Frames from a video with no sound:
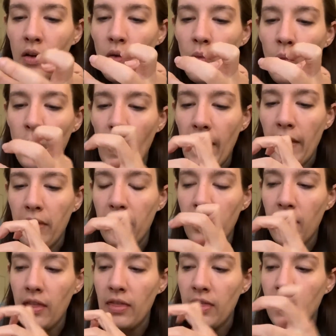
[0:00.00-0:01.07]

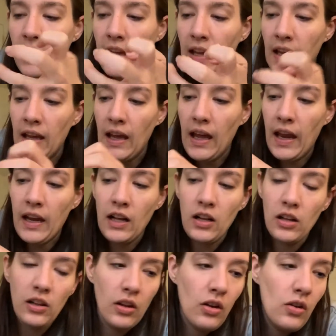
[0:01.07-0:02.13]
with the
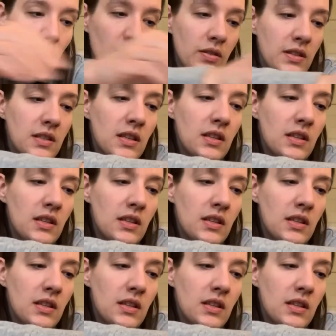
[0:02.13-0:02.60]
enclosed.